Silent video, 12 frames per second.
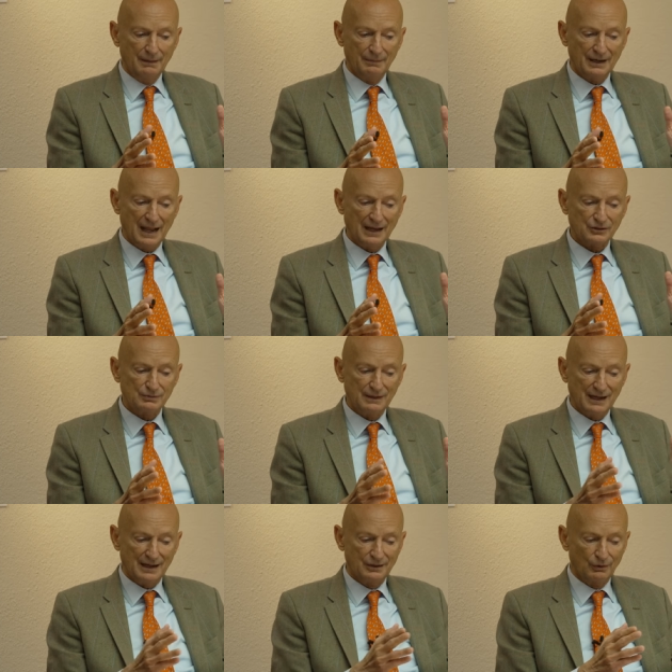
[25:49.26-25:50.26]
But
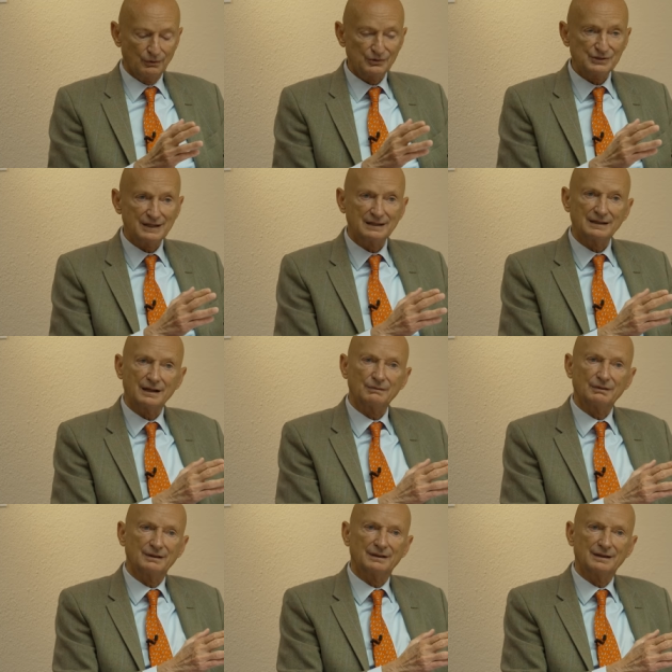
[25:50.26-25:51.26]
actually, I don't think that,
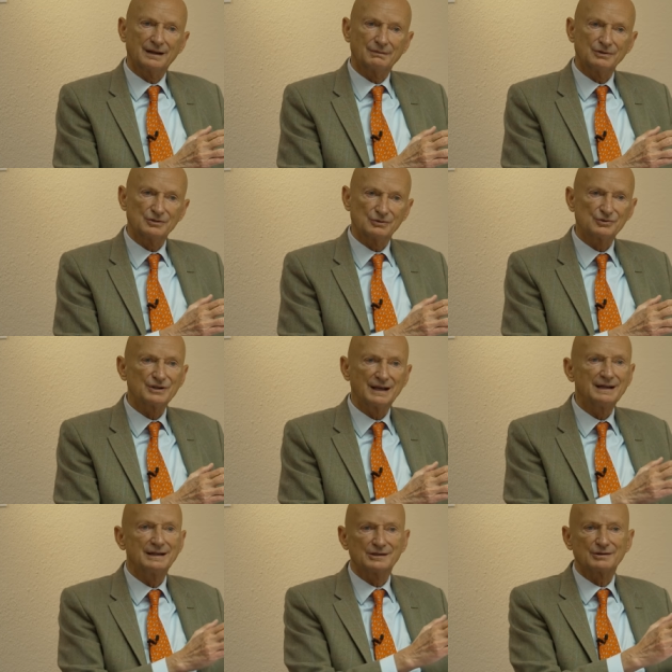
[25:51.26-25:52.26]
that we should
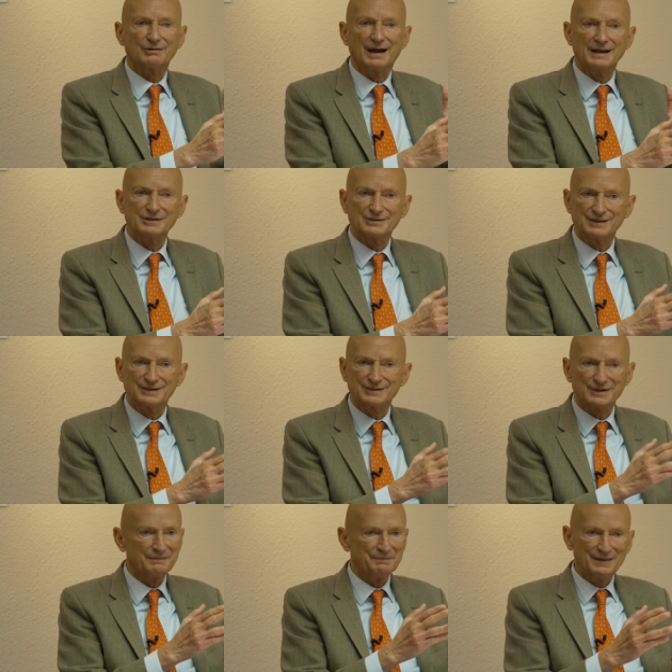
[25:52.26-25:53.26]
say this
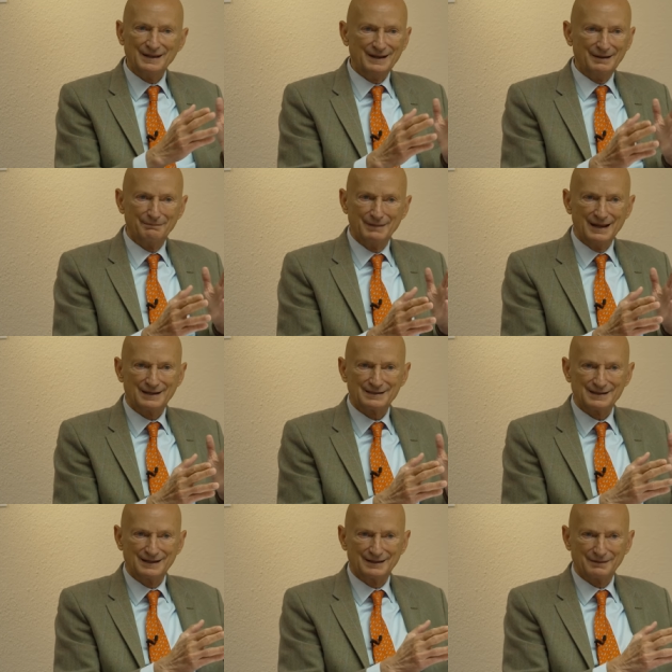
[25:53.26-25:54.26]
crisis
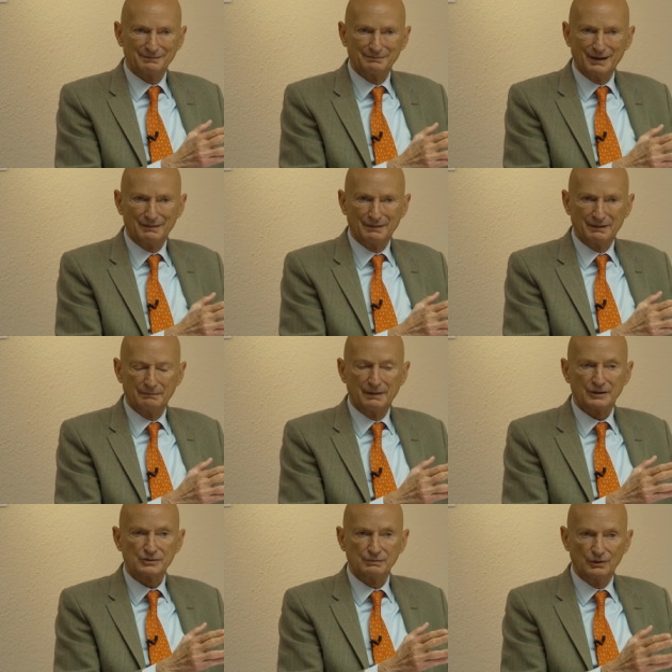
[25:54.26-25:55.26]
makes it
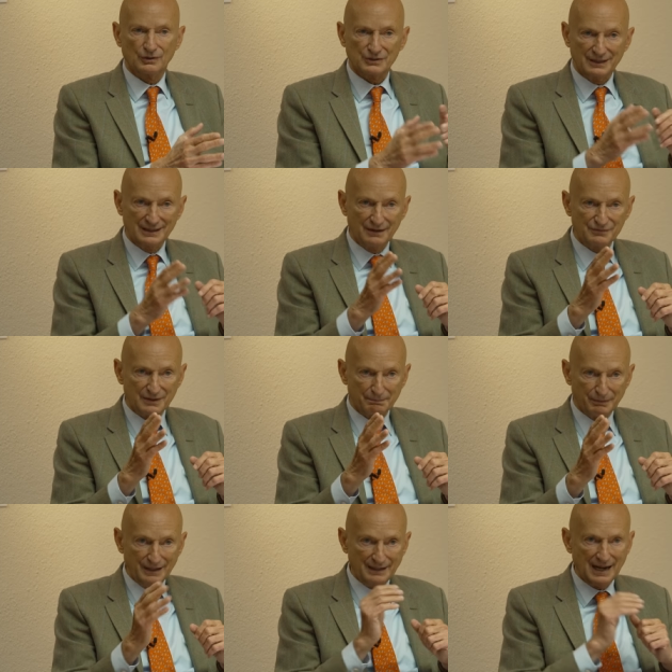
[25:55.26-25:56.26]
much worse. It gives a
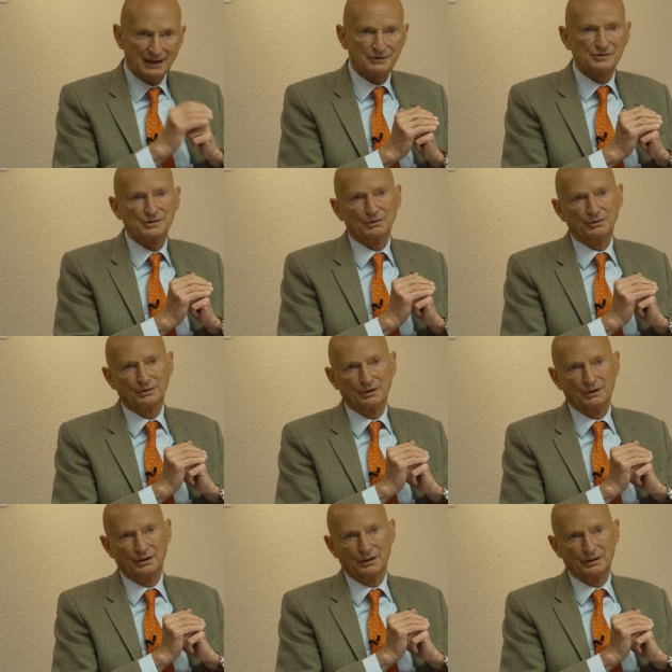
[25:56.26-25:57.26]
pretext to,
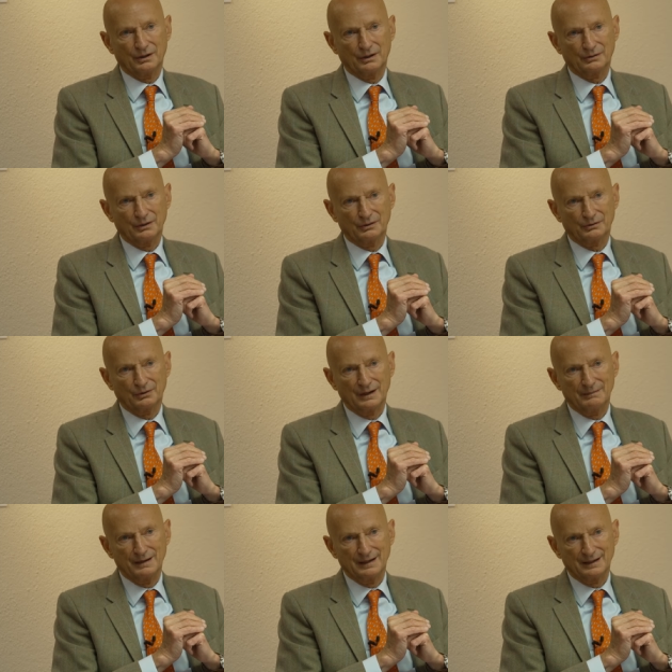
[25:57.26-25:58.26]
to, to
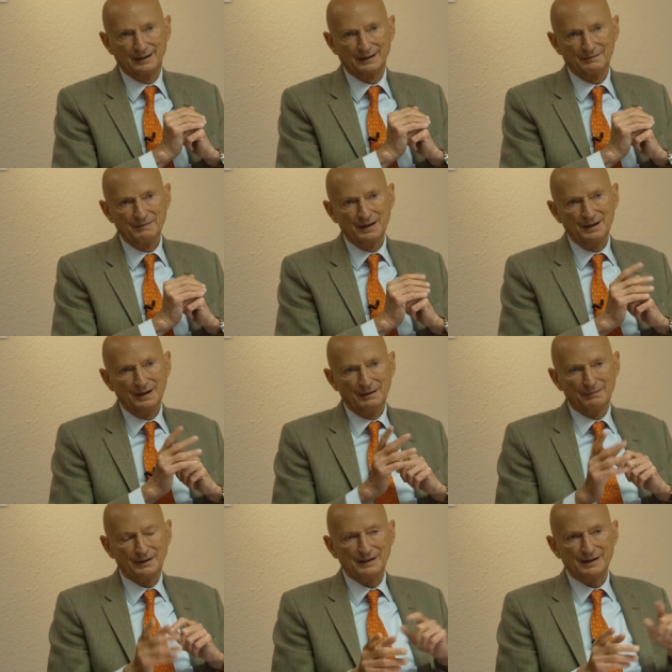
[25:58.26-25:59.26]
limit it.
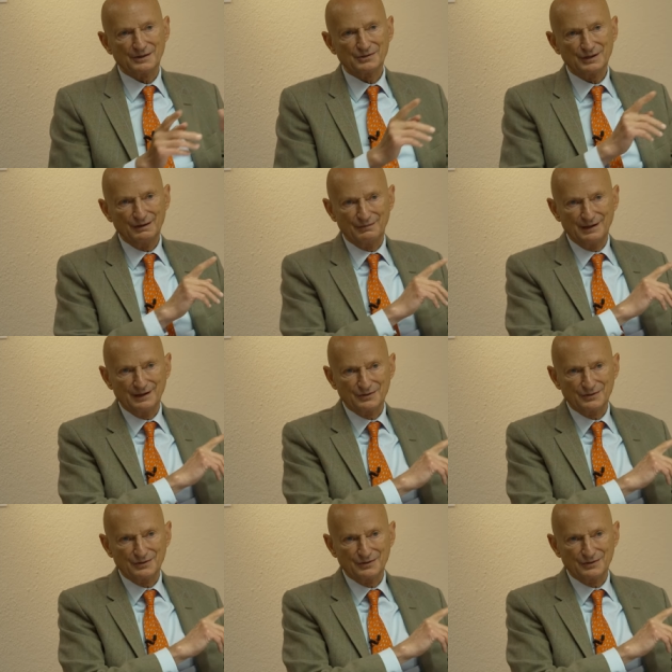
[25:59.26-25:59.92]
But it doesn't give an